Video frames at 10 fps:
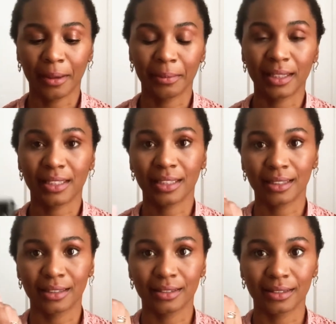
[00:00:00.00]
It's in
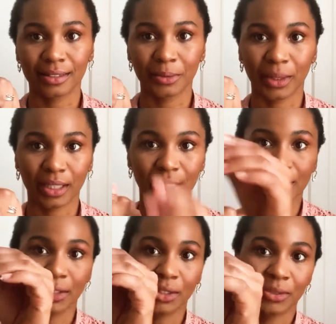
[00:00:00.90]
one of these
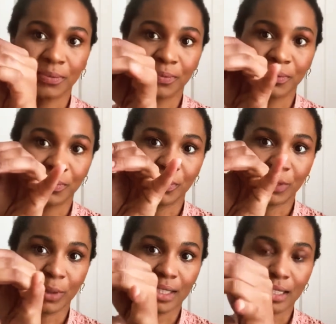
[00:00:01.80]
little
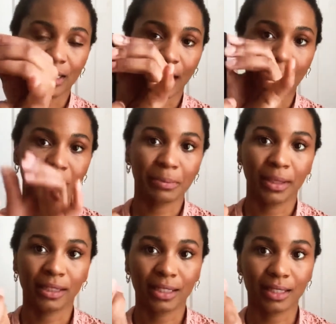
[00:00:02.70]
twisty tops,
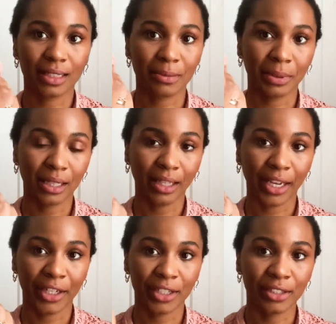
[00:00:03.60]
but this is B
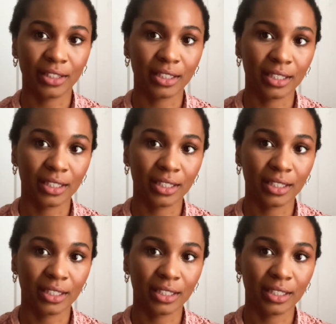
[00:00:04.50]
Laird's